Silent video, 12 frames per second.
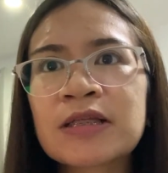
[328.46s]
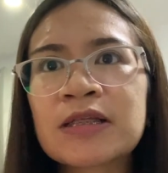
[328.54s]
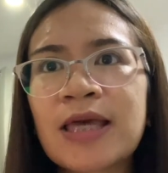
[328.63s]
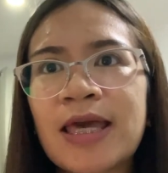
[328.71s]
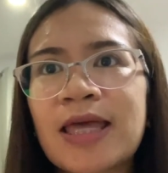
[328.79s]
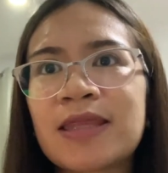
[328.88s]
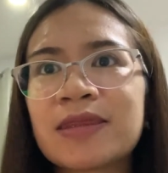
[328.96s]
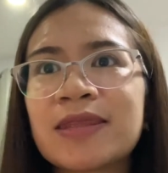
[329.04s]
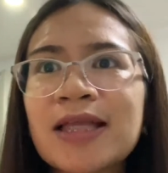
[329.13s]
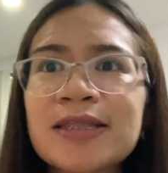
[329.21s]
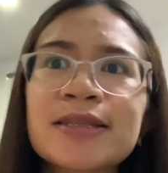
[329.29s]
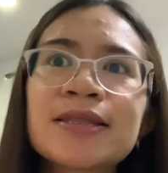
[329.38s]
And
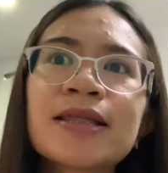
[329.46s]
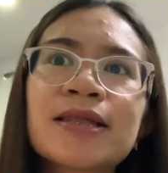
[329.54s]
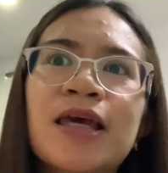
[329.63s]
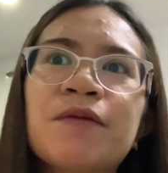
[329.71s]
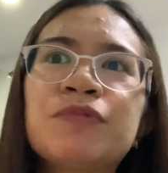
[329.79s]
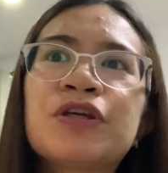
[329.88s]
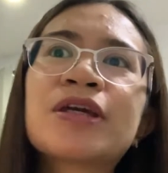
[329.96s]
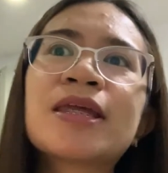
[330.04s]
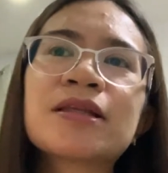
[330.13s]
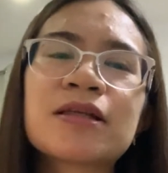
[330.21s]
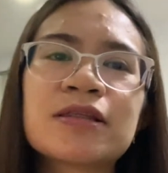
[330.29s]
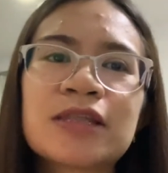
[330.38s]
that's the time you
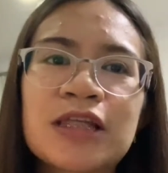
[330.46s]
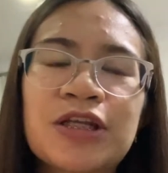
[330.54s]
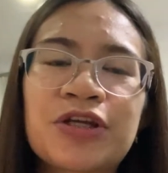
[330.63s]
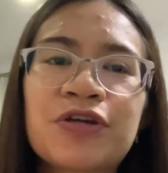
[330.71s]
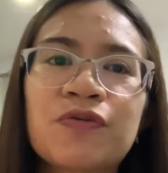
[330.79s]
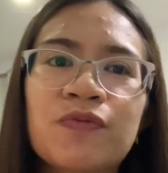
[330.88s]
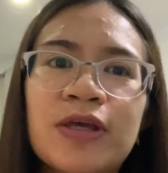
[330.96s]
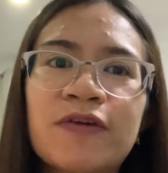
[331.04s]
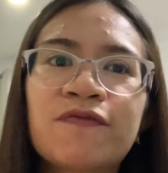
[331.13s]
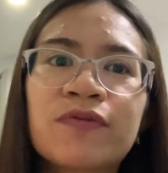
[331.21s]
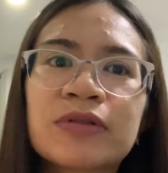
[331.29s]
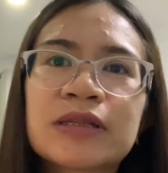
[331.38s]
can consider going
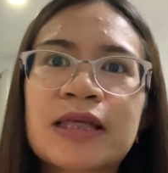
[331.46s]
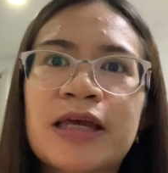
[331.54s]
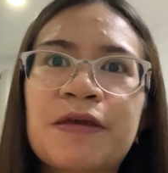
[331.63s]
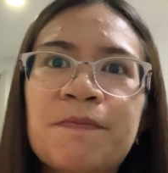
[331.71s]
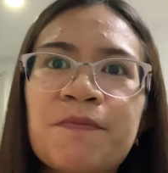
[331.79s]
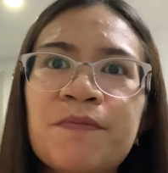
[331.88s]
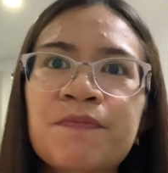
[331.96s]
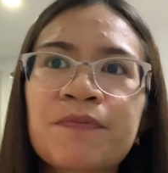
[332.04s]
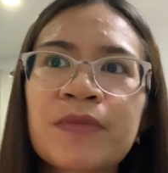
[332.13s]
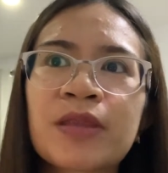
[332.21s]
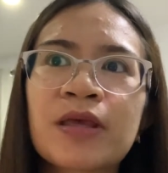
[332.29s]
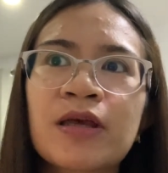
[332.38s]
full-time
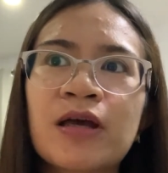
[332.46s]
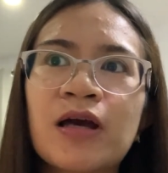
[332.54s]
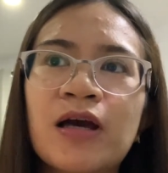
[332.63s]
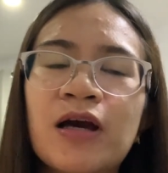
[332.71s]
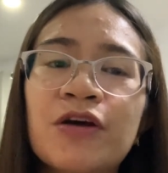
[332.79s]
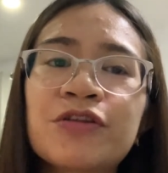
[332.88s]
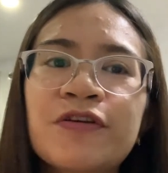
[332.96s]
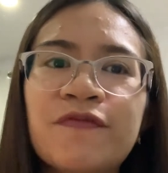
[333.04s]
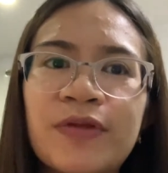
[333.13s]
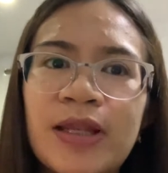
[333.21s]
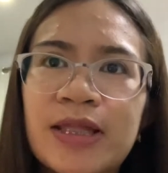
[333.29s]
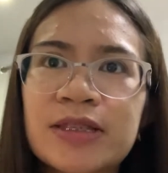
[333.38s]
on your
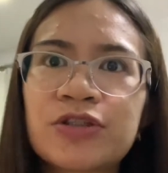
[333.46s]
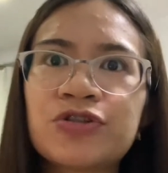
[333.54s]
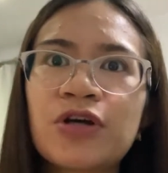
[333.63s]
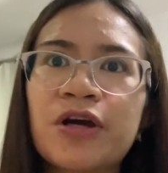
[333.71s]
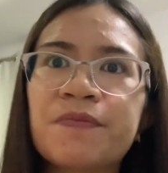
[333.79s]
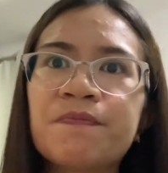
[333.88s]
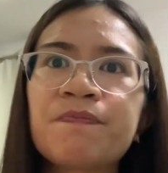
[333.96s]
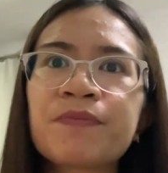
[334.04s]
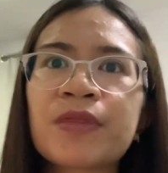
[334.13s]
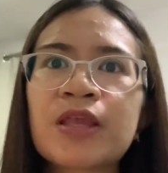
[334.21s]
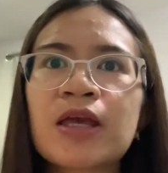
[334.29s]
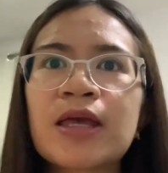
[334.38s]
freelance job.
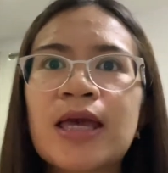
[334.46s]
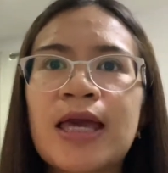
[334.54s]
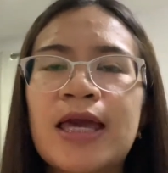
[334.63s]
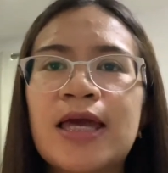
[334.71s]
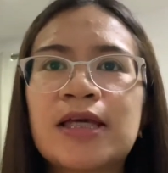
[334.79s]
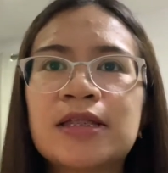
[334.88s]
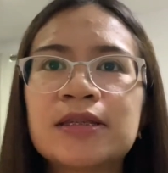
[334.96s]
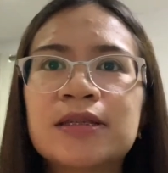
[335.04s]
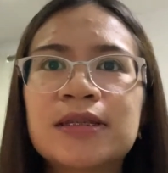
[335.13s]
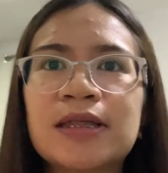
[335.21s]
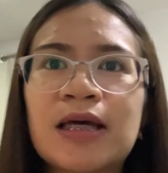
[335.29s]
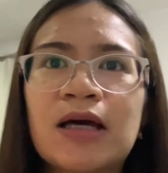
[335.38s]
And
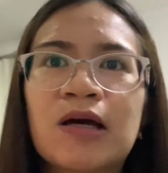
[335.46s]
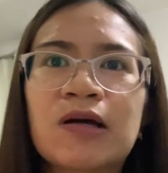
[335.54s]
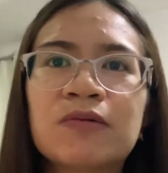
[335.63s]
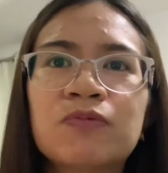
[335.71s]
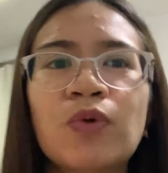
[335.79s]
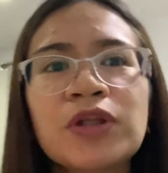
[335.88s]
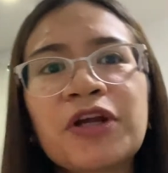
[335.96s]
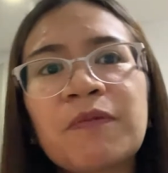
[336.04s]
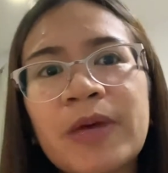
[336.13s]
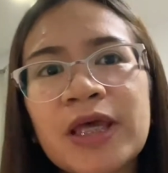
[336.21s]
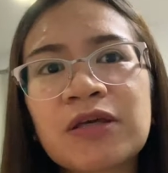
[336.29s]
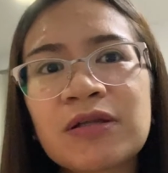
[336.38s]
what are
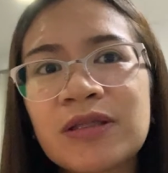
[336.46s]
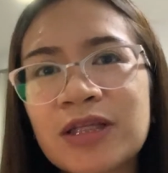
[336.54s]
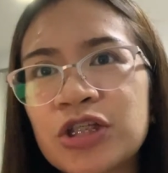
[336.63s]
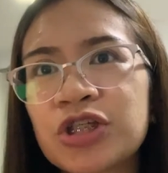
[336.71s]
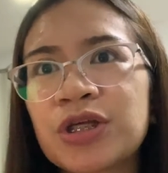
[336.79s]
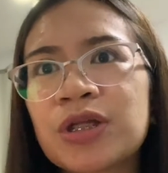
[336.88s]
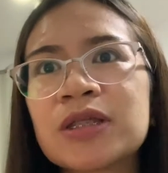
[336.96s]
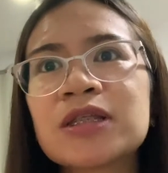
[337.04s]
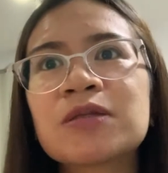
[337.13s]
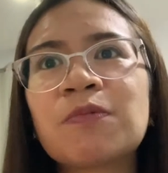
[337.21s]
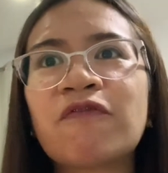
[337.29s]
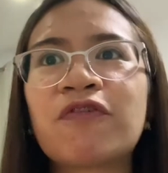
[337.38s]
my
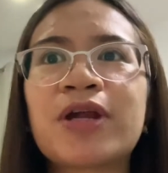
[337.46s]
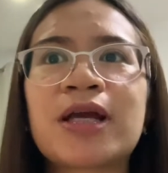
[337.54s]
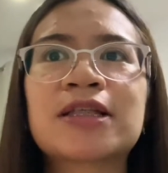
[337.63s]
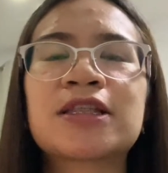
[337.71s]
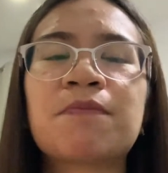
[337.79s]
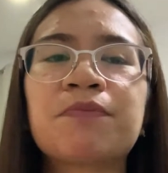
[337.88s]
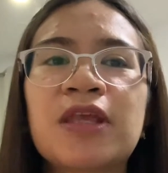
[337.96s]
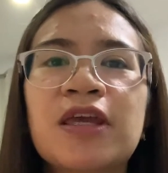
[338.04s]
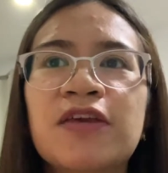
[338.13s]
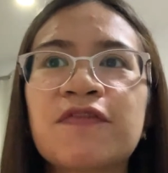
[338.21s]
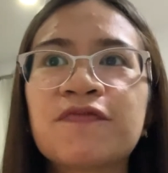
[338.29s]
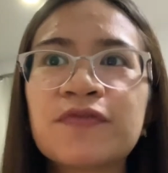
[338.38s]
conditions before
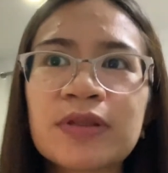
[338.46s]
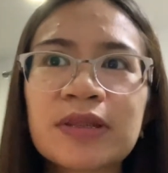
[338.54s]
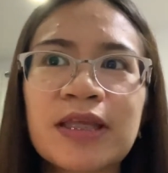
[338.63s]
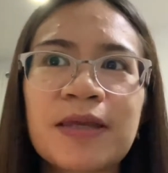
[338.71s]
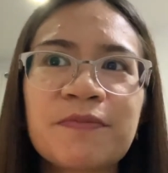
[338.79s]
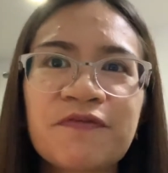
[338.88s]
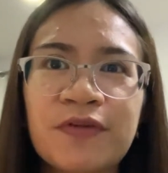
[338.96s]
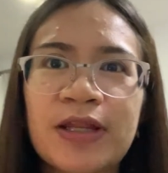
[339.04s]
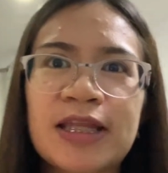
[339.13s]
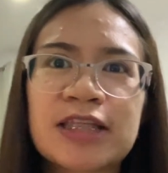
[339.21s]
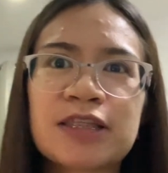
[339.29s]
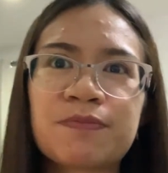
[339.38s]
accepting a full-time
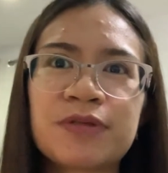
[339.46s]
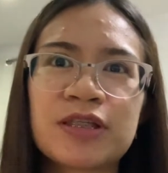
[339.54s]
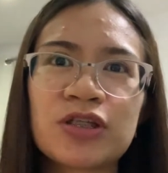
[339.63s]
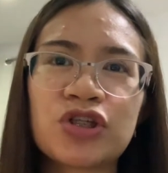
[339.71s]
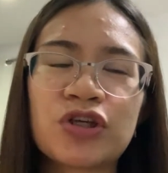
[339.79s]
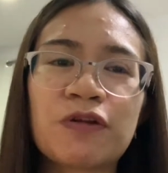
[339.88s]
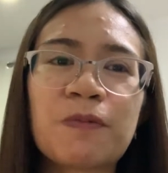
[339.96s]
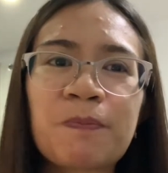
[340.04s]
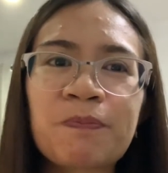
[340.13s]
freelance position?